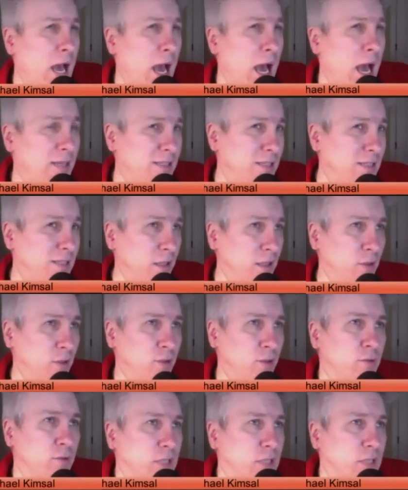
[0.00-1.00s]
ideally
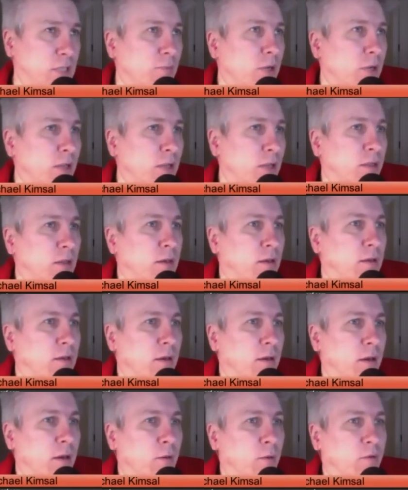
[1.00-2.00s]
Thursday, but I think
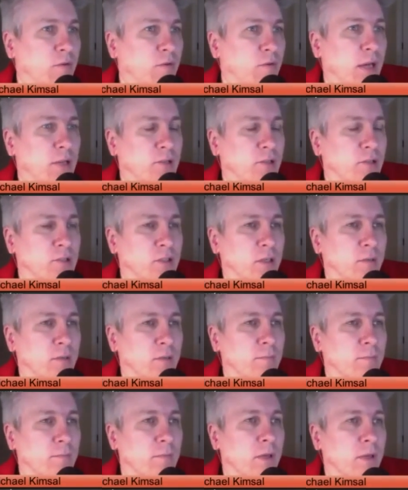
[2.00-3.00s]
we've got
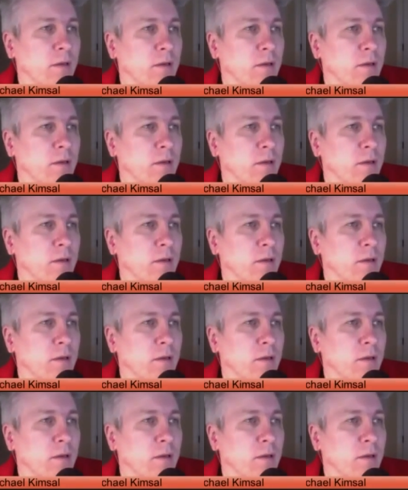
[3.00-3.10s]
some